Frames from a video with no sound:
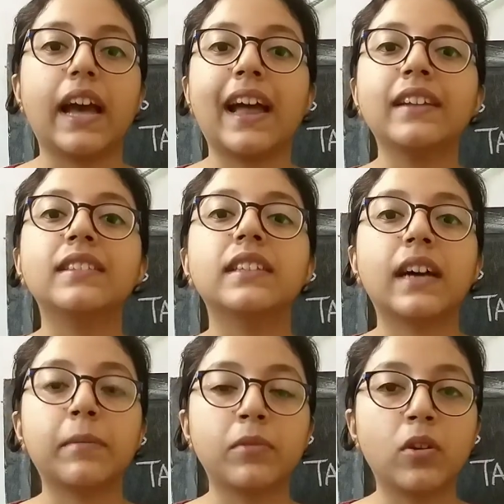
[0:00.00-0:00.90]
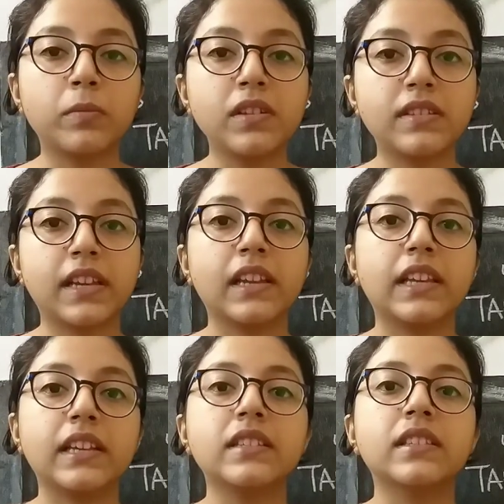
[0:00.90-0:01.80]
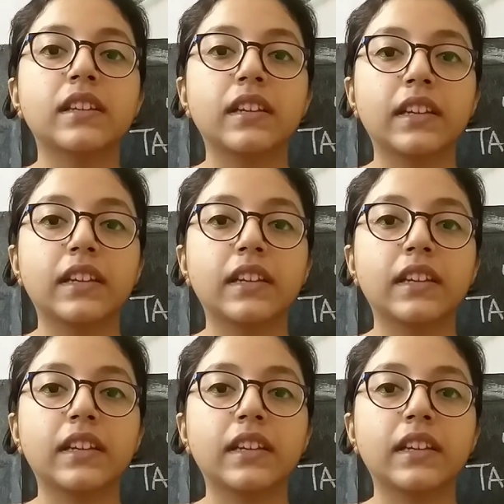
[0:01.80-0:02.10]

and the abnormal cell is